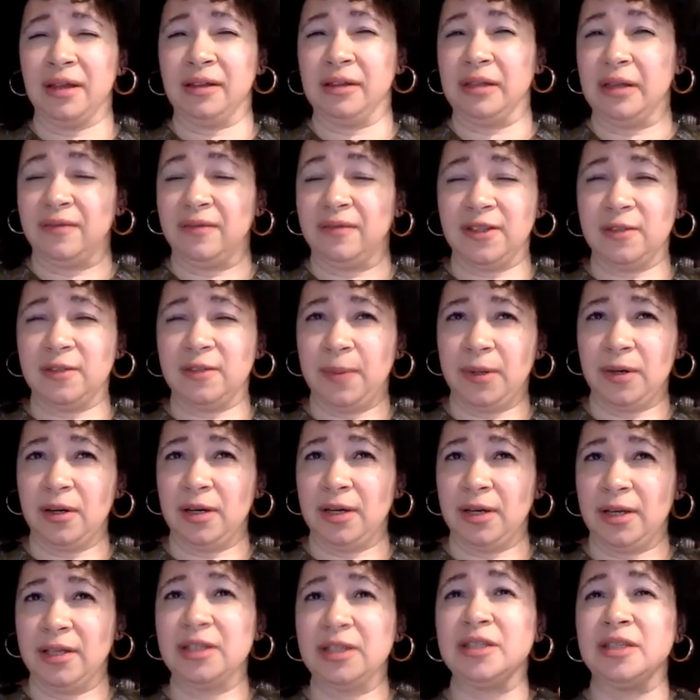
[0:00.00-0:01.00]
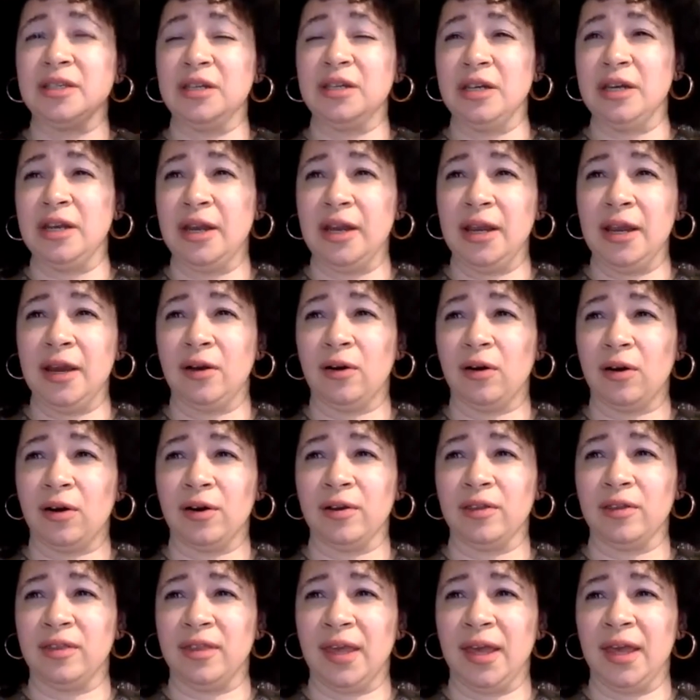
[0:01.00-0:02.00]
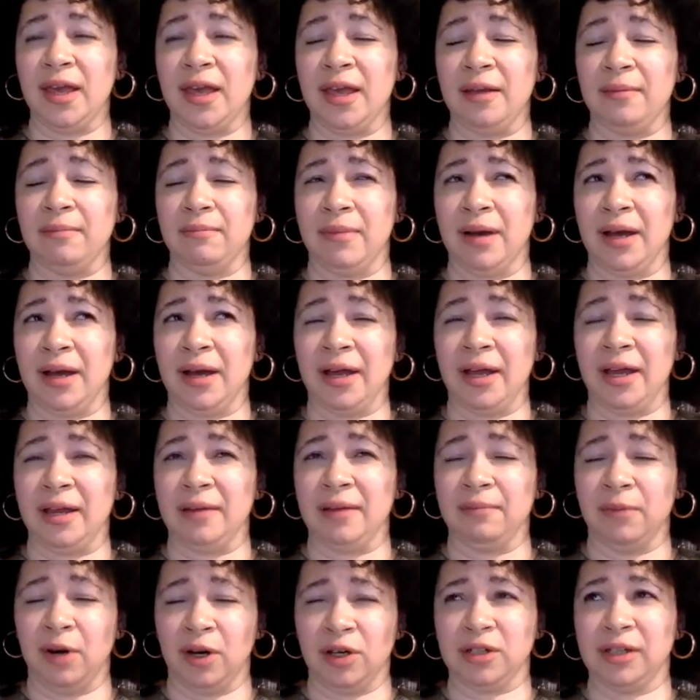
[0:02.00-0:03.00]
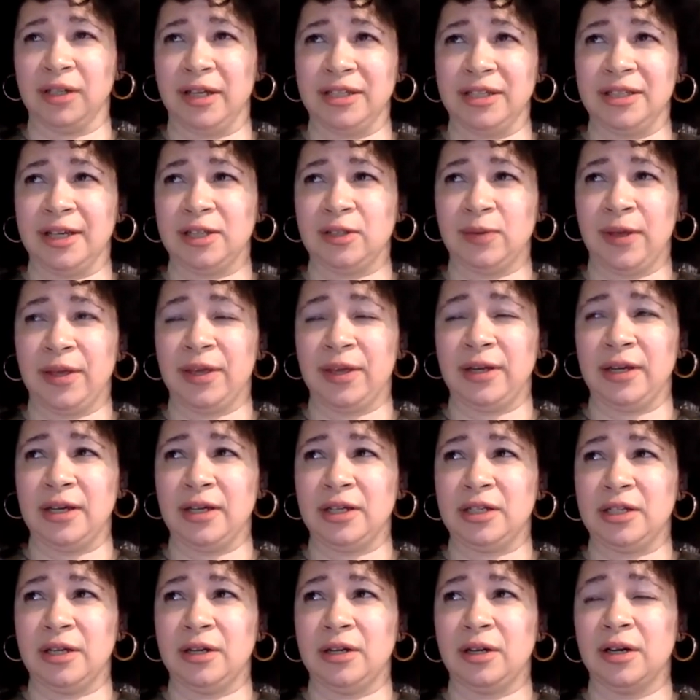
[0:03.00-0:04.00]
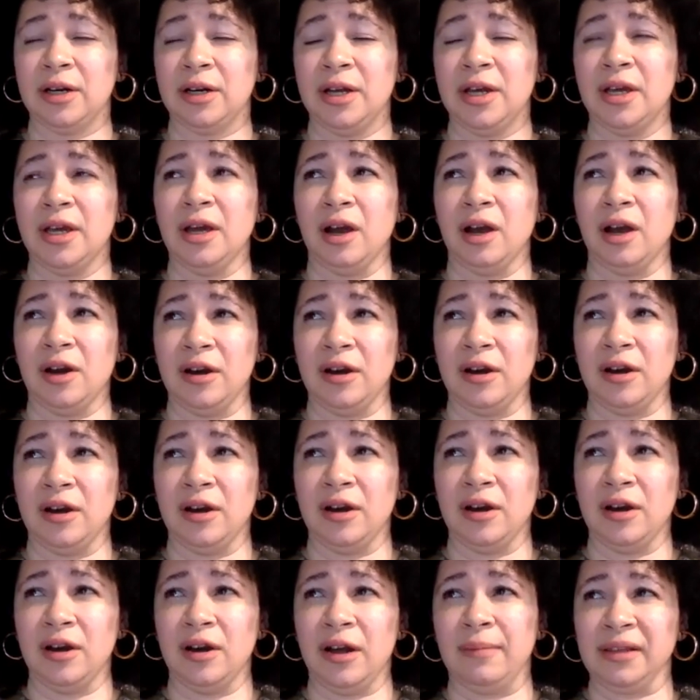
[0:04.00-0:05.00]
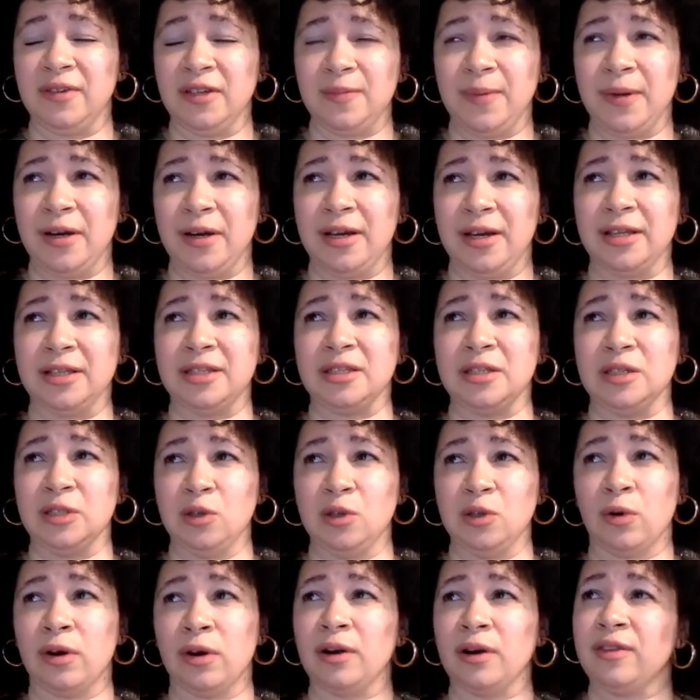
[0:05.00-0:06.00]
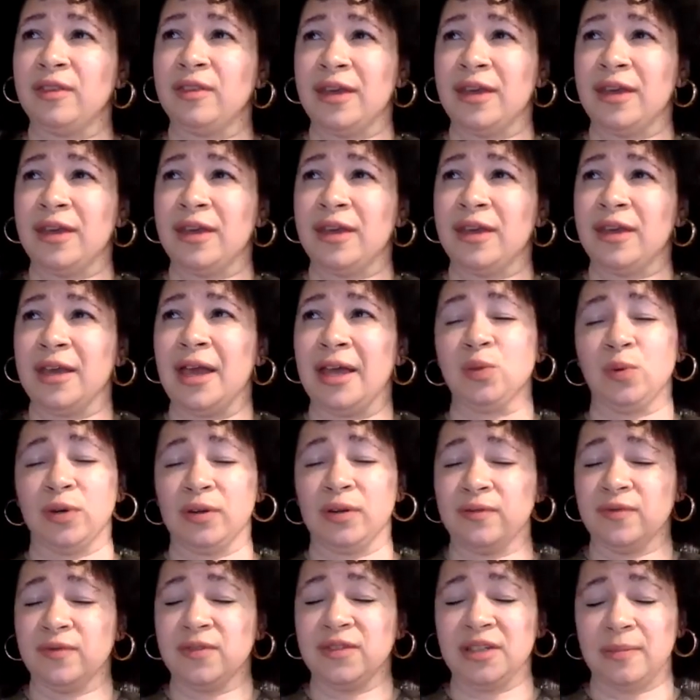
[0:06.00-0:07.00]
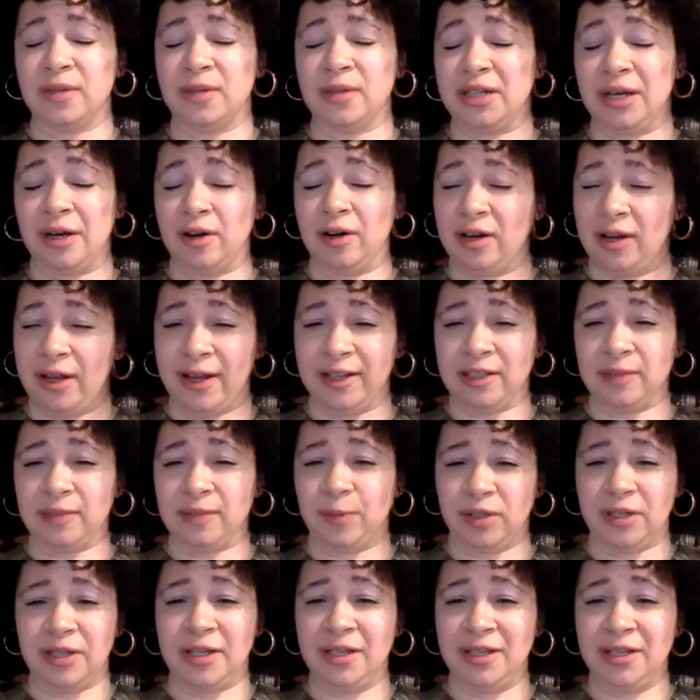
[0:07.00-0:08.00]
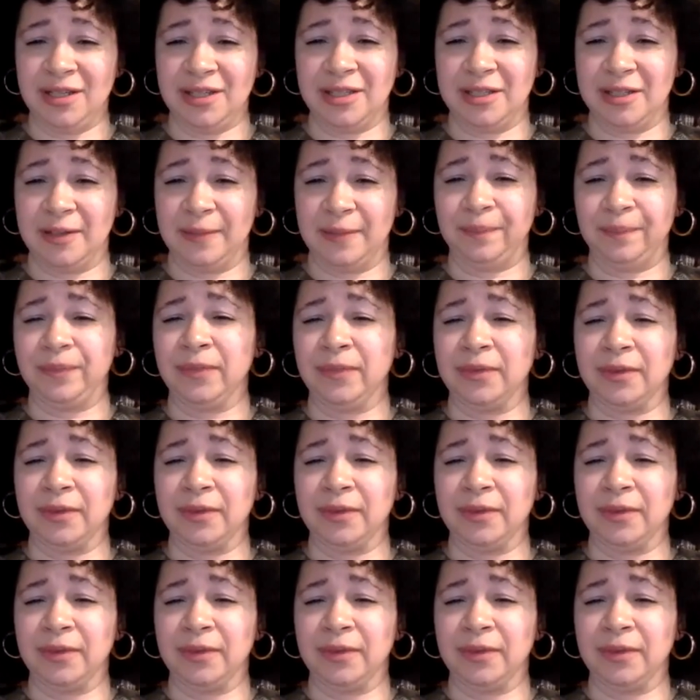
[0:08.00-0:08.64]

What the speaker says: my lived experience, nor are they my marginalized sexuality and gender, are not my lived experience, nor are they any sort of subject area expertise.